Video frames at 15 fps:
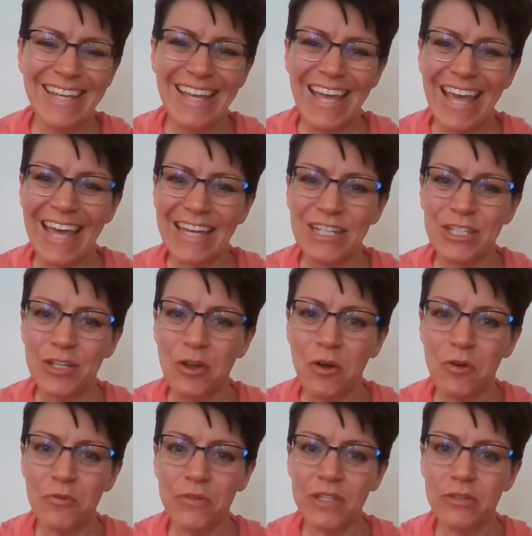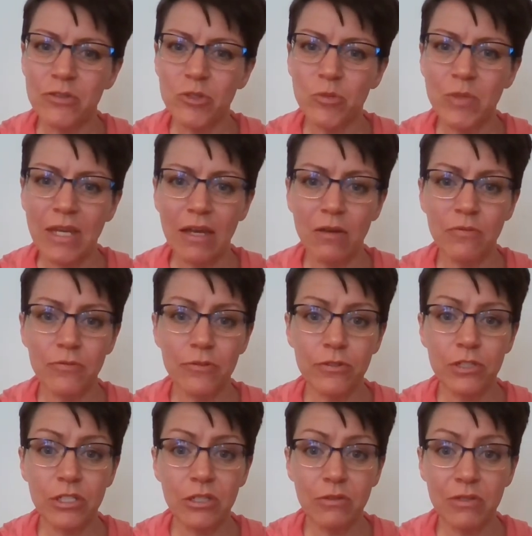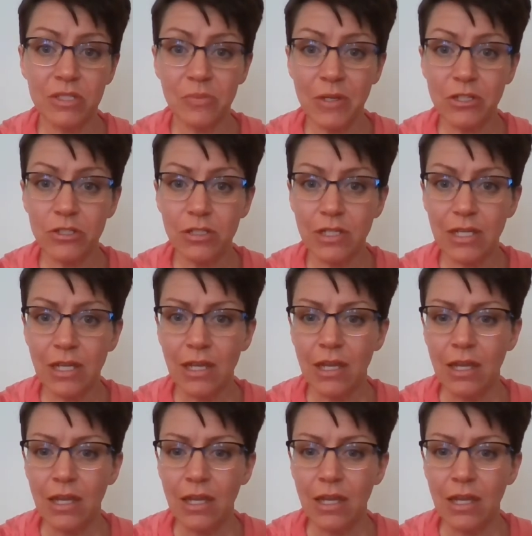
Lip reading: And hopefully those will be helpful to you, especially